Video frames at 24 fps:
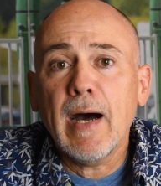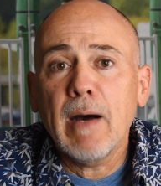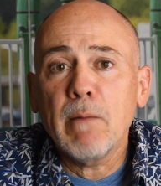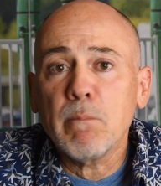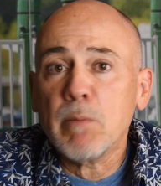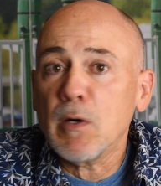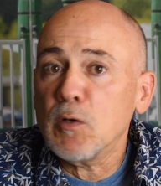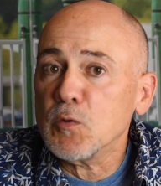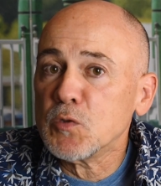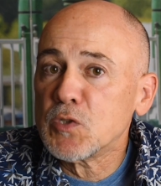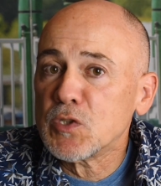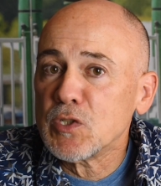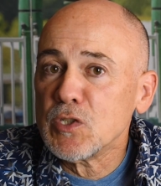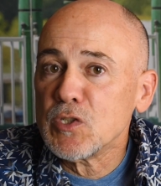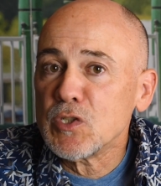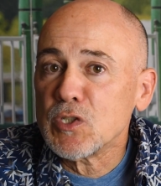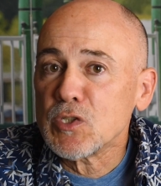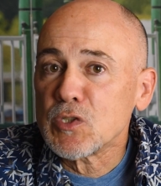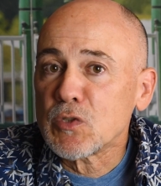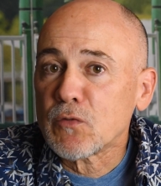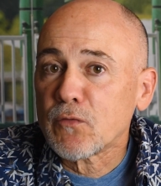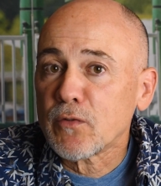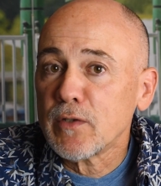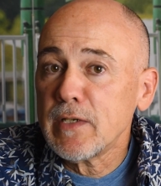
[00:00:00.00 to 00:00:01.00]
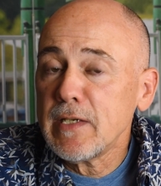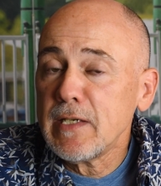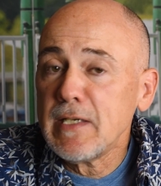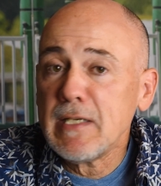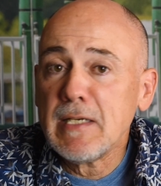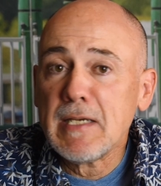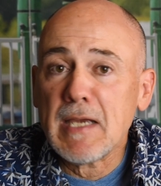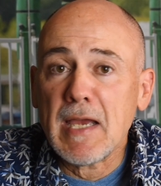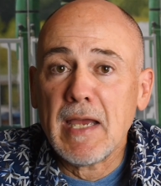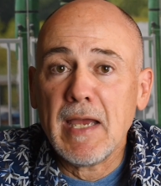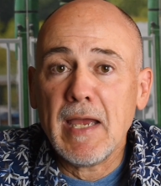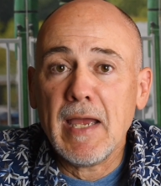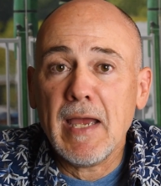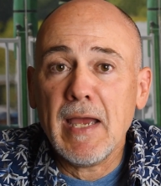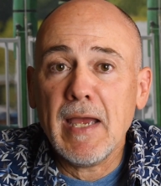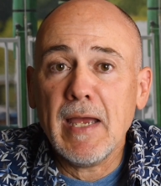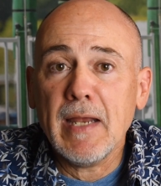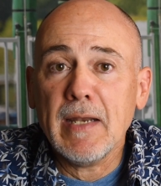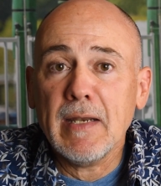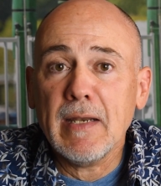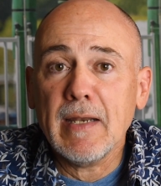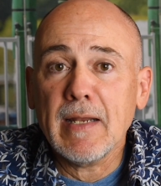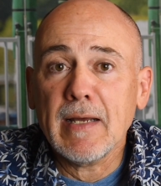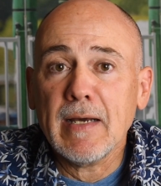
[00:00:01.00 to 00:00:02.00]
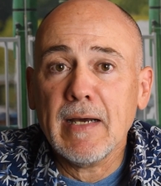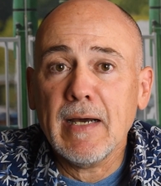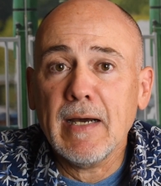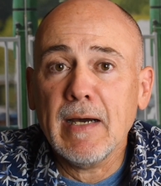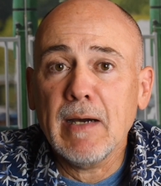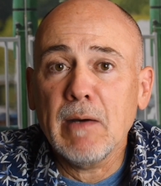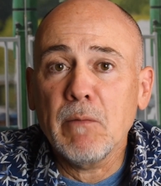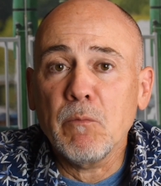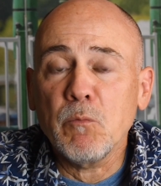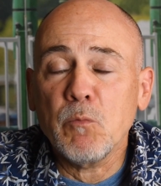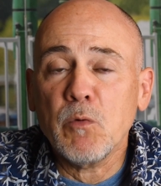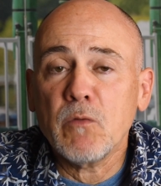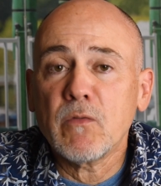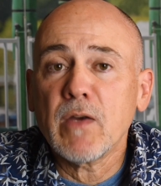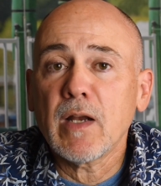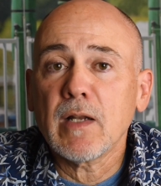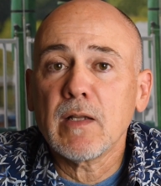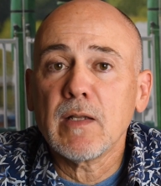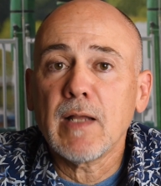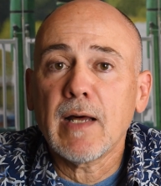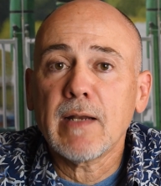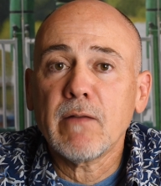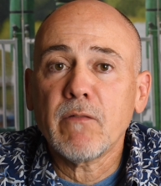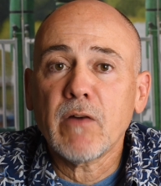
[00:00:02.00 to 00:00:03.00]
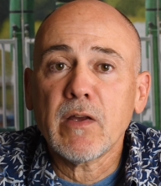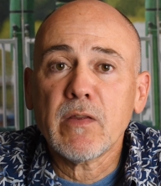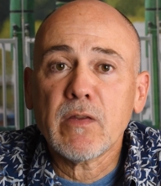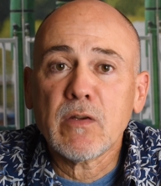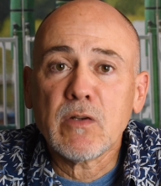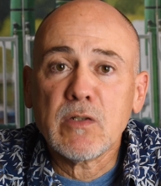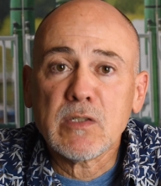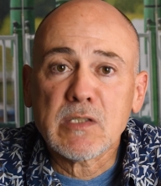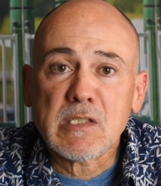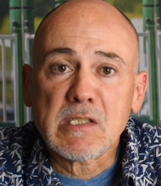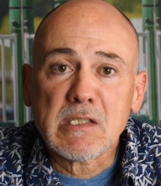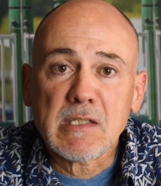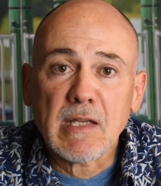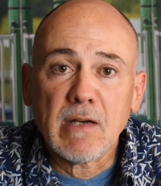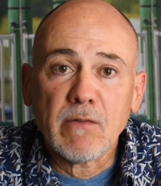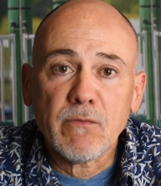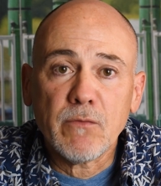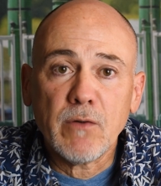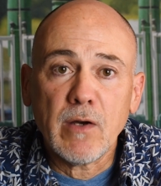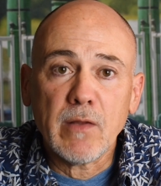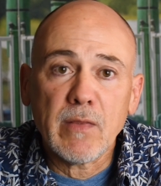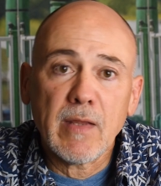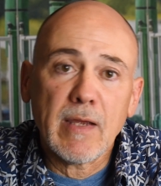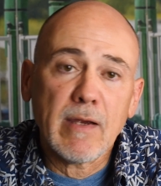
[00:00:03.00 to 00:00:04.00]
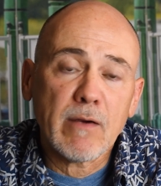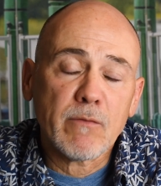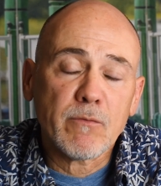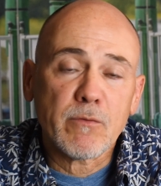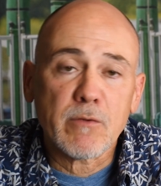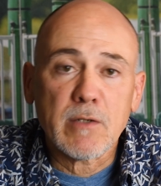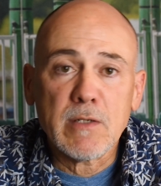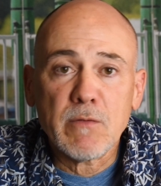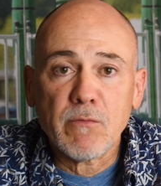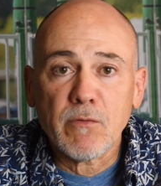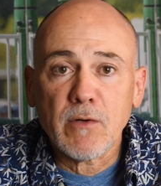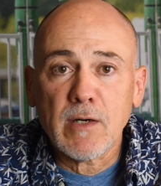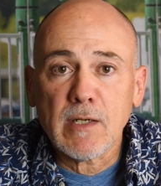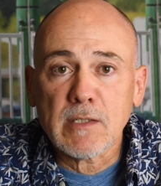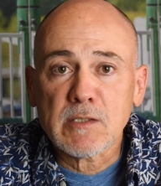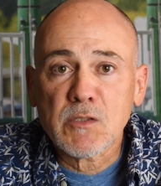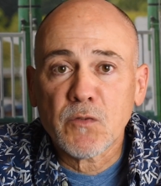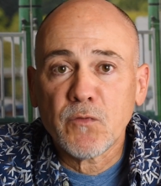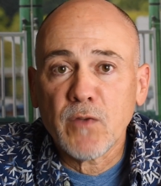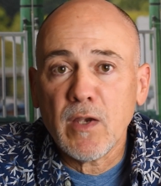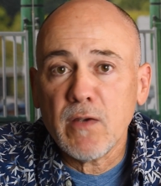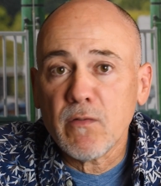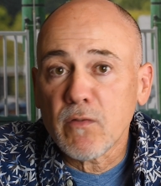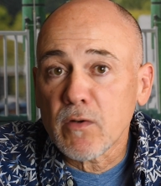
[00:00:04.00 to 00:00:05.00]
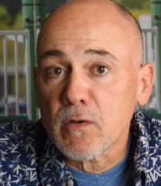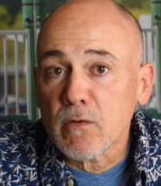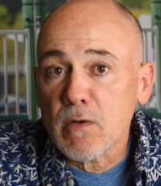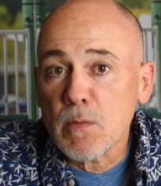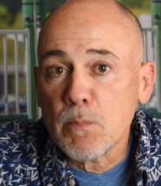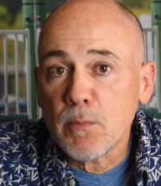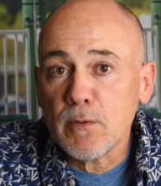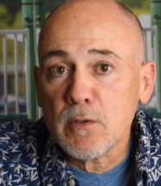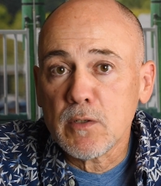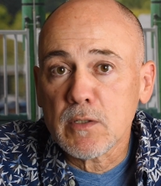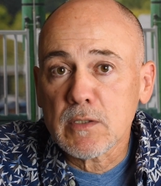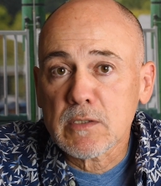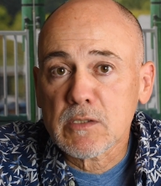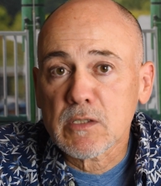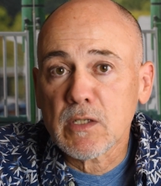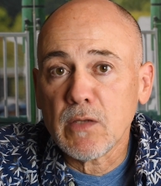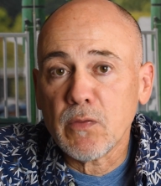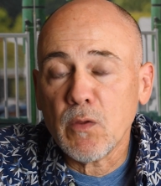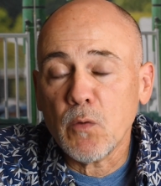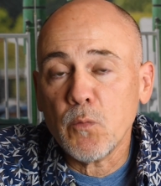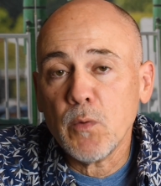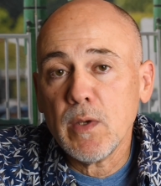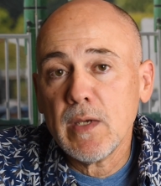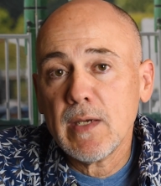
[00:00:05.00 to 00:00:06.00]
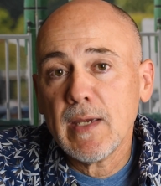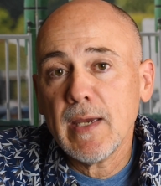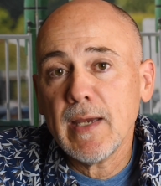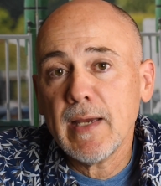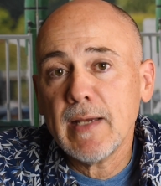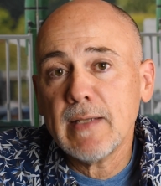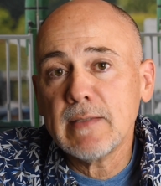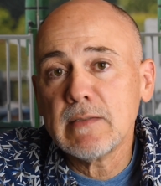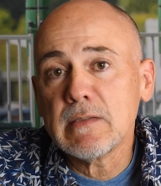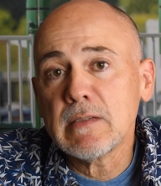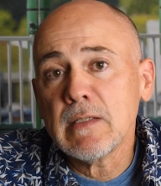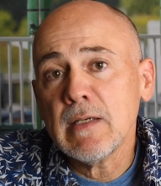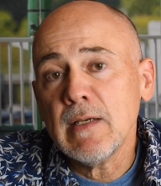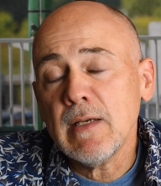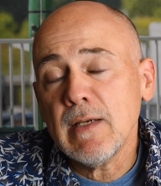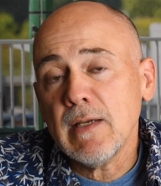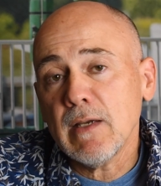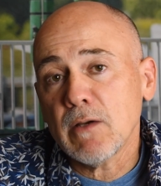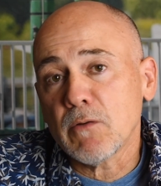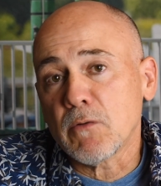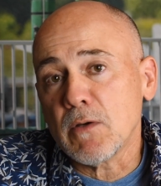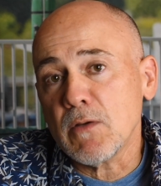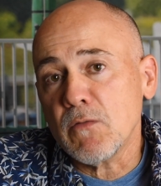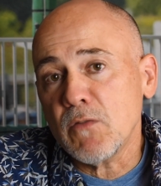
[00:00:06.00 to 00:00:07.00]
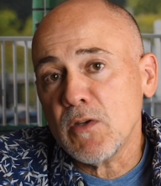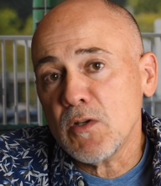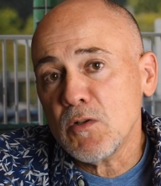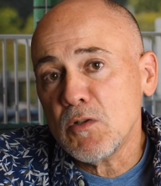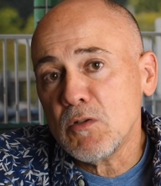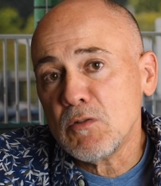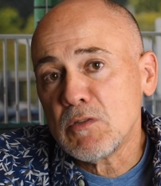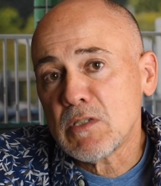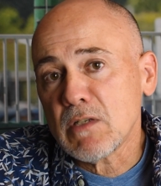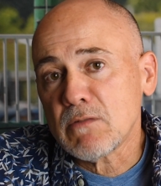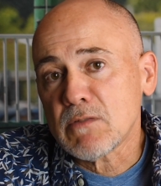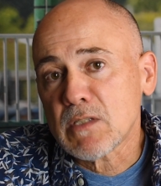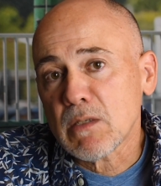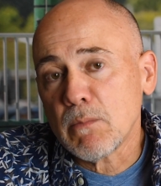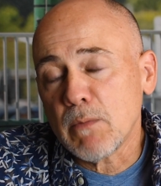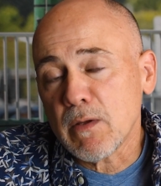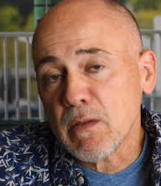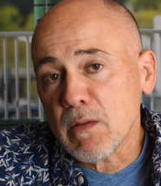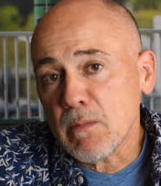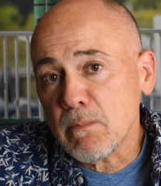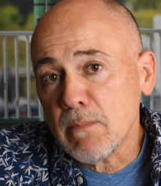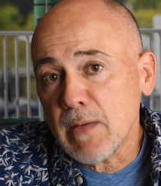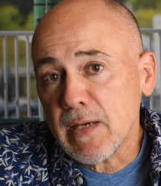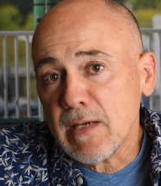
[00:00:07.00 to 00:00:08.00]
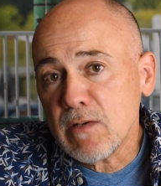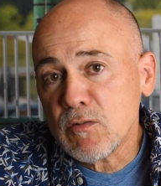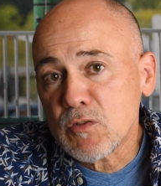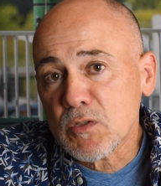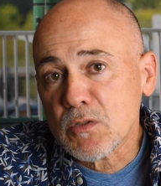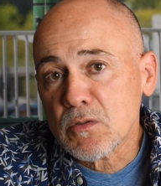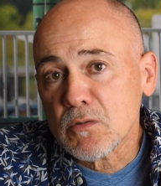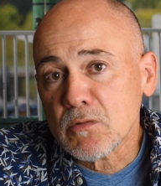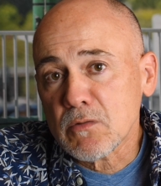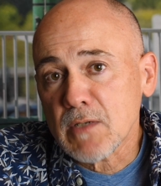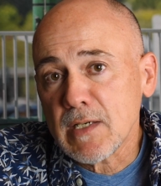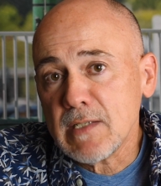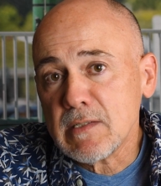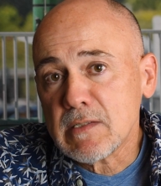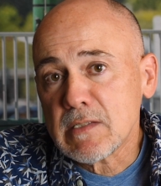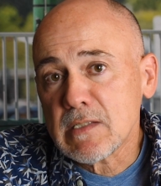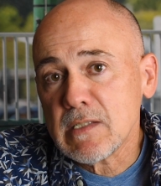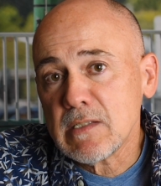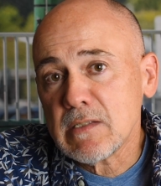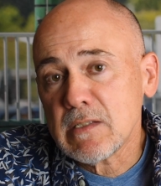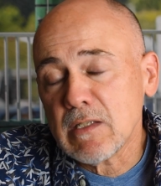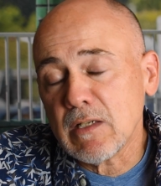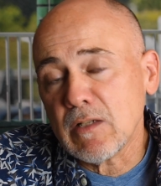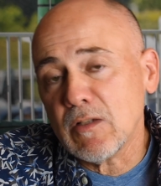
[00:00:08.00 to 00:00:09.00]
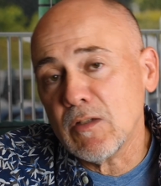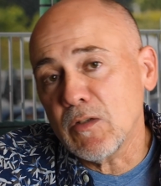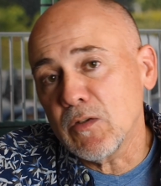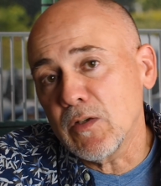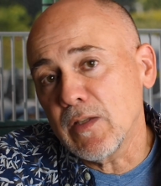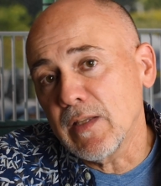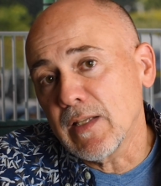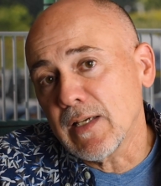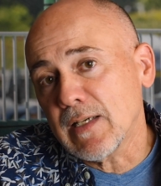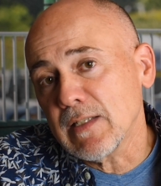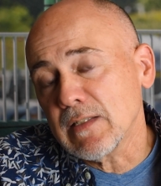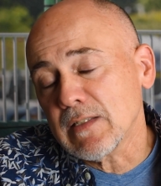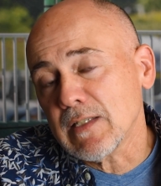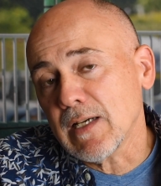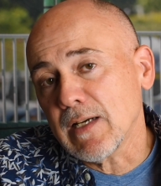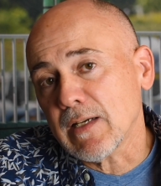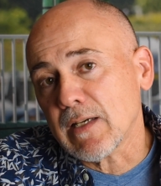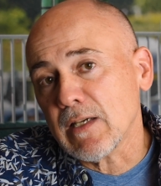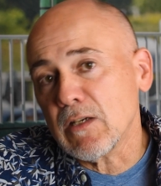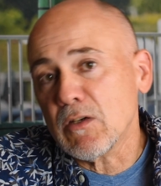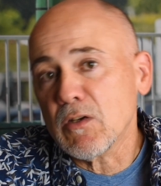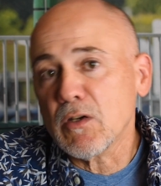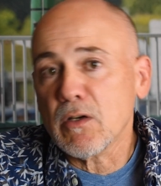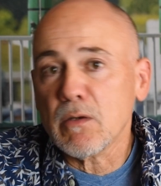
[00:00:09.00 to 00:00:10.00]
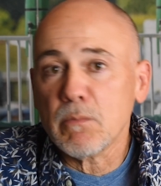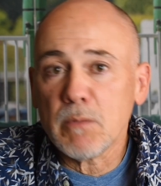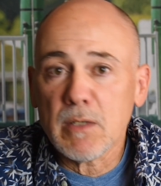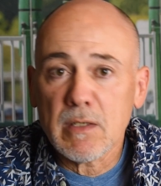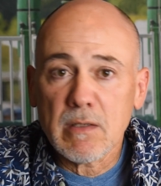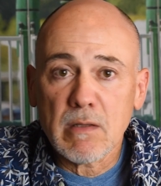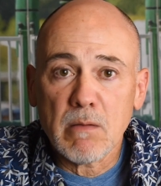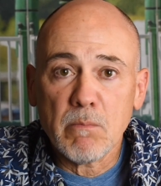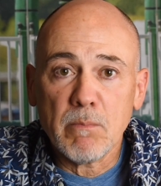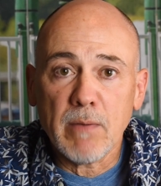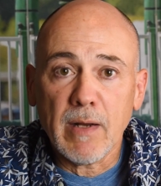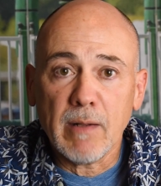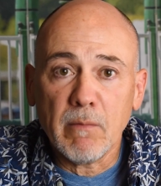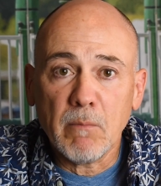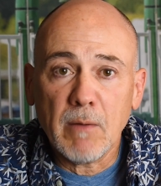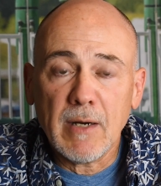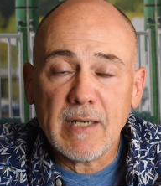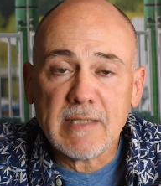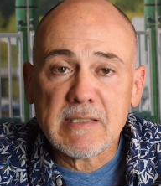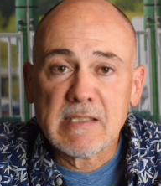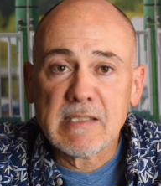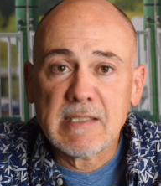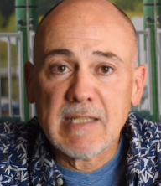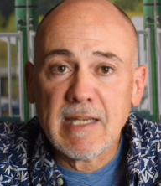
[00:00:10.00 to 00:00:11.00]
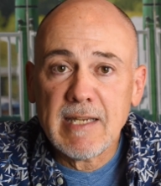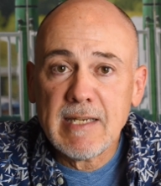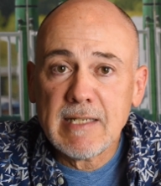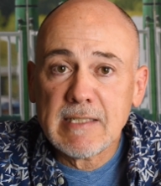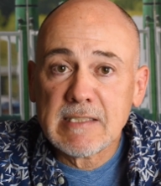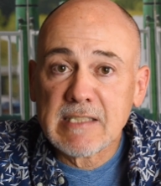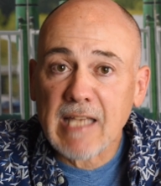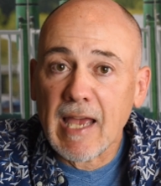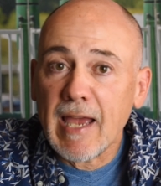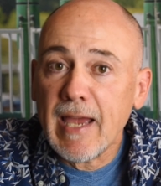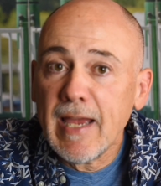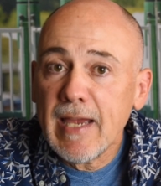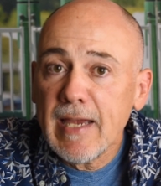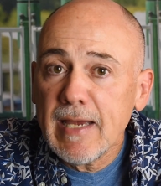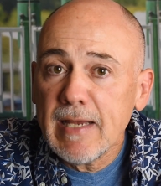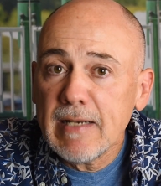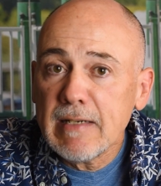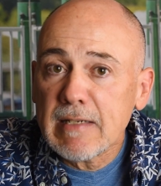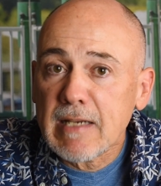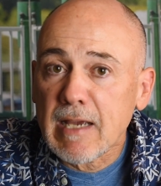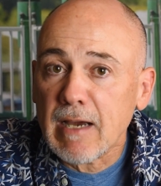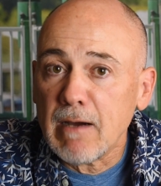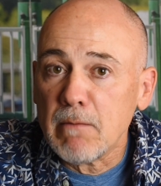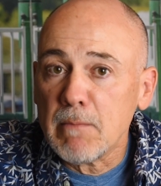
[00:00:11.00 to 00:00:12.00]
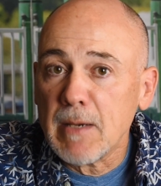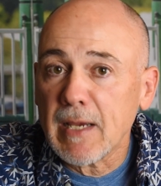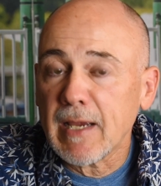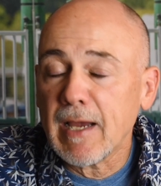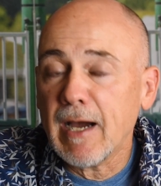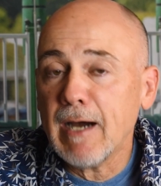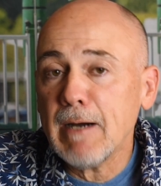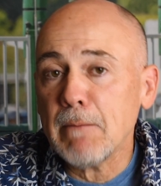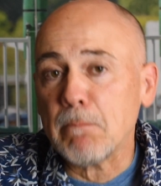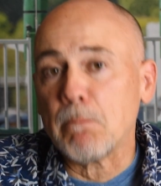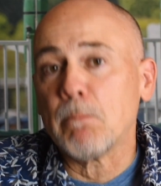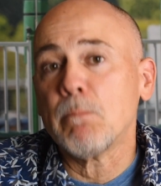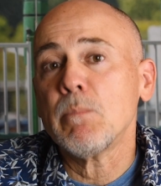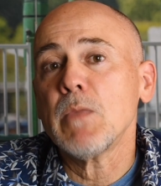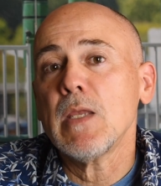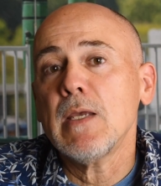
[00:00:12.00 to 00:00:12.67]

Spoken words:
Postage is free, and we've got a lot of other good stuff on there. Free false favorite reports on the weekend, reviews of some of the major races, including the Kentucky Derby and the Belmont Stakes, and coming up,